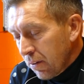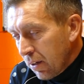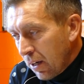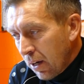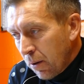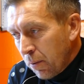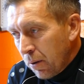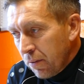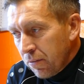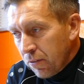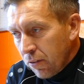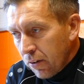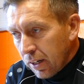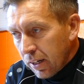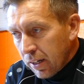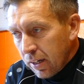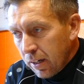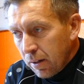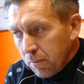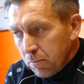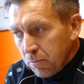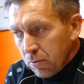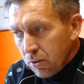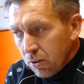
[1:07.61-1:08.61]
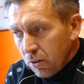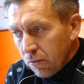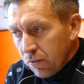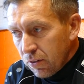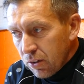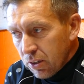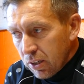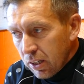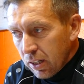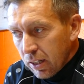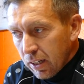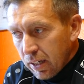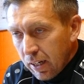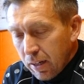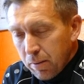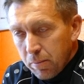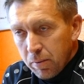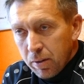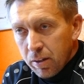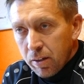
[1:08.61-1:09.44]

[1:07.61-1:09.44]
however it comes. Obviously, it came